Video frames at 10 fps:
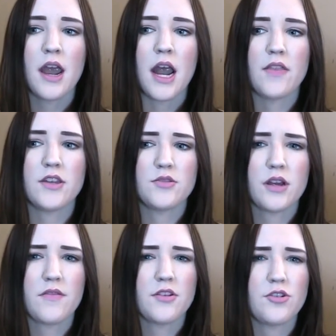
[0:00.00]
And they do
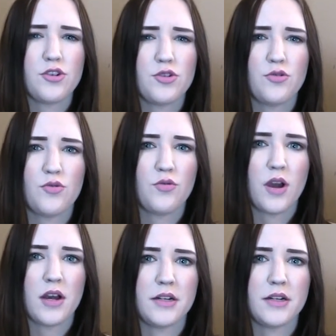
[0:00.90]
have their new